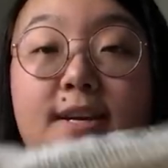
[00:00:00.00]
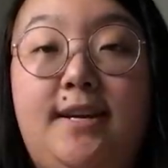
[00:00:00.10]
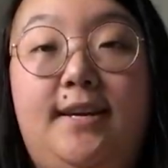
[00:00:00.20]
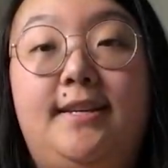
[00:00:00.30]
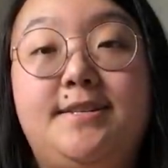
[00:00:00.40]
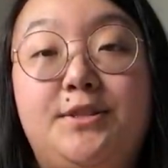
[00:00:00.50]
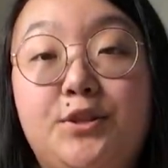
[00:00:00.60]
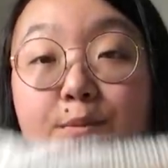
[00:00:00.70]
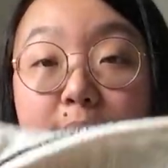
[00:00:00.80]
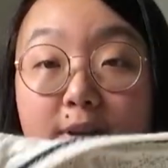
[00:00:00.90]
and
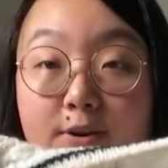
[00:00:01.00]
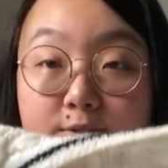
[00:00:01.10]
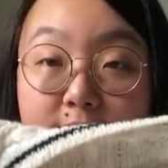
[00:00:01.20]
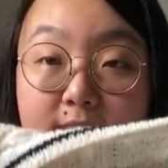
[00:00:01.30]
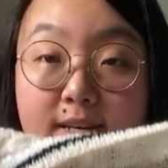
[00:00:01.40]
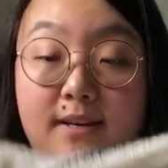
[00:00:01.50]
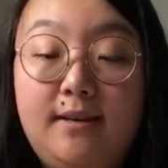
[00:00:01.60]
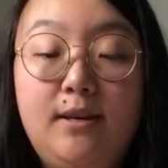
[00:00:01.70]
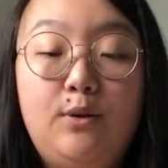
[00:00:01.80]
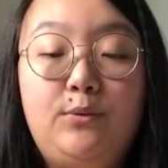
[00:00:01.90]
super cozy,
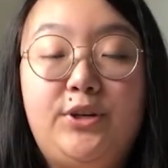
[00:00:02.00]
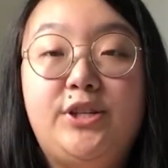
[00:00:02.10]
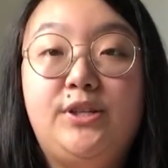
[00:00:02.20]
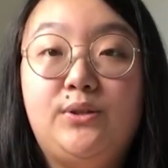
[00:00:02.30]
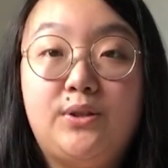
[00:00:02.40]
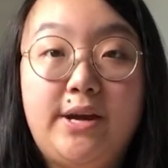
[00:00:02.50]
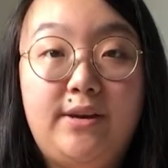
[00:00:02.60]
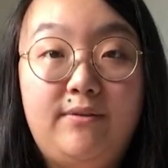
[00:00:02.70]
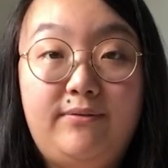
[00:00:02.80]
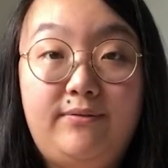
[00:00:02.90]
which is kind
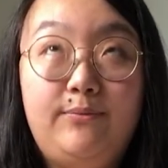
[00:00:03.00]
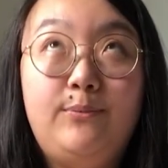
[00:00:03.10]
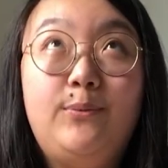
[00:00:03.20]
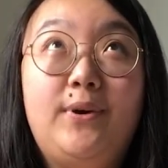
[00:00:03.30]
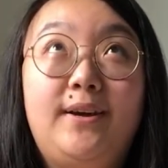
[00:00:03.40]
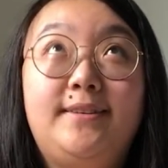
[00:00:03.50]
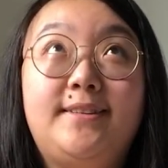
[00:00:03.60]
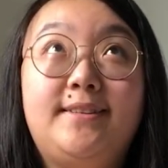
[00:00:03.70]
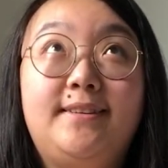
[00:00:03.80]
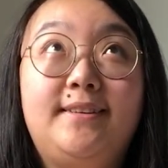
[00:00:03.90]
of what
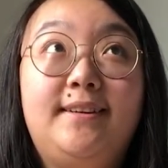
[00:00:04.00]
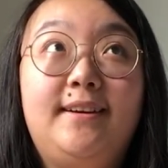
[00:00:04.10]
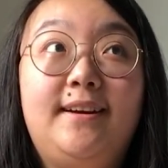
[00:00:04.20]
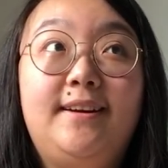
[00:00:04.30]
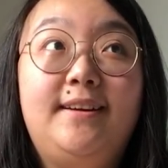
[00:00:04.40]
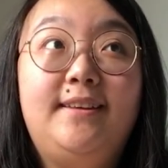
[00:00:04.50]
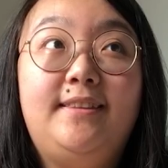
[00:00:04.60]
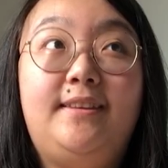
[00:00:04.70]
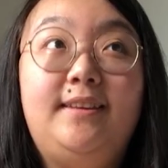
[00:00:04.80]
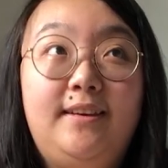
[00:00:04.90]

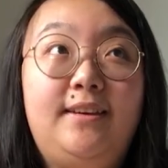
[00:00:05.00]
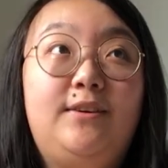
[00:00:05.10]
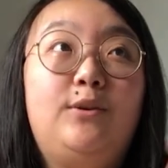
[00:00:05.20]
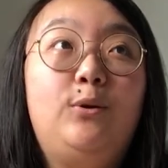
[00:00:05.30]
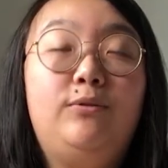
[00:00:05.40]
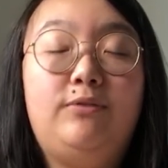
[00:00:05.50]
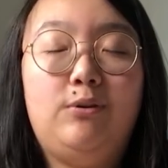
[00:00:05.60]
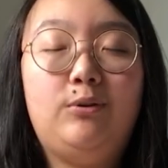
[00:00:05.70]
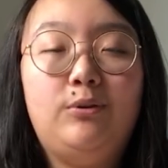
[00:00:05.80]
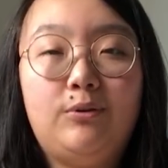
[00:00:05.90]
the whole
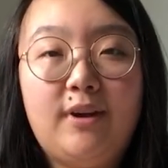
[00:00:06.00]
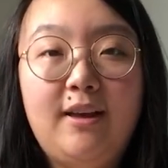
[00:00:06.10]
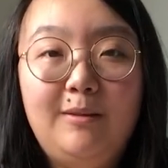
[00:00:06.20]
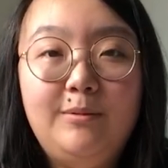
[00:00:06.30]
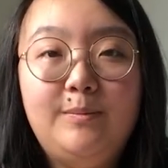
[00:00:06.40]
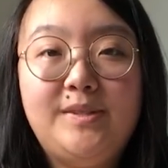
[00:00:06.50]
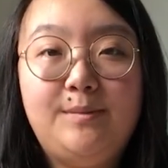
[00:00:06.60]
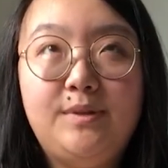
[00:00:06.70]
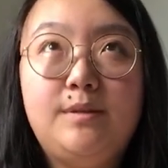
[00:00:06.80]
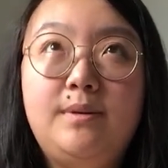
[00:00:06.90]
Folklore album
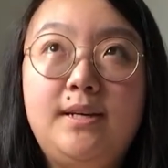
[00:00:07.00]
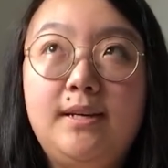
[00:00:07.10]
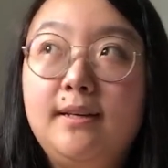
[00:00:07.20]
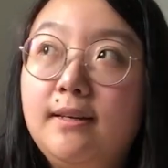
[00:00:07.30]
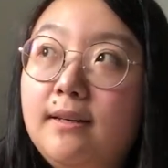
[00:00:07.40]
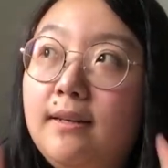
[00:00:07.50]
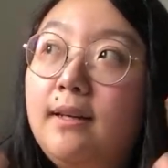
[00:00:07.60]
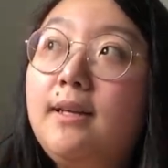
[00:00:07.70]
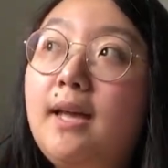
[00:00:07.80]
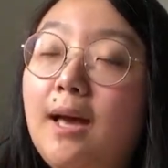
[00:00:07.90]
seems to be
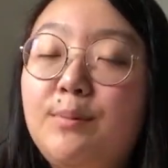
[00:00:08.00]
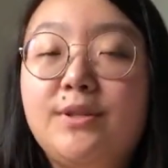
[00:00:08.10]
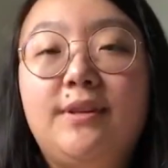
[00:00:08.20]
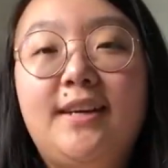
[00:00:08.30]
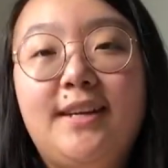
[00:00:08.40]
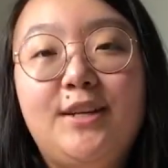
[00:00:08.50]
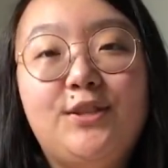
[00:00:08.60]
encapsulating.